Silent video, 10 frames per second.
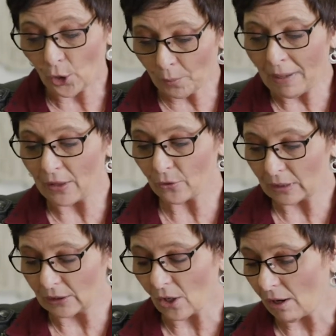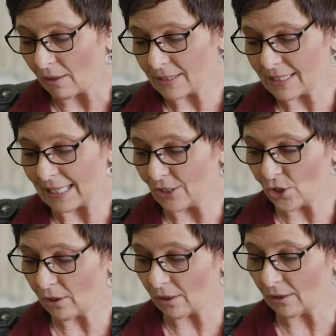her mother-in-law, said
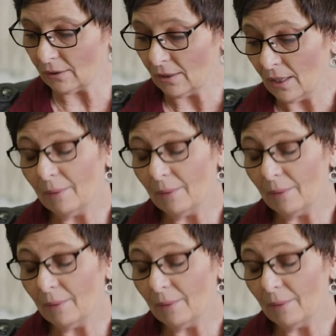to her,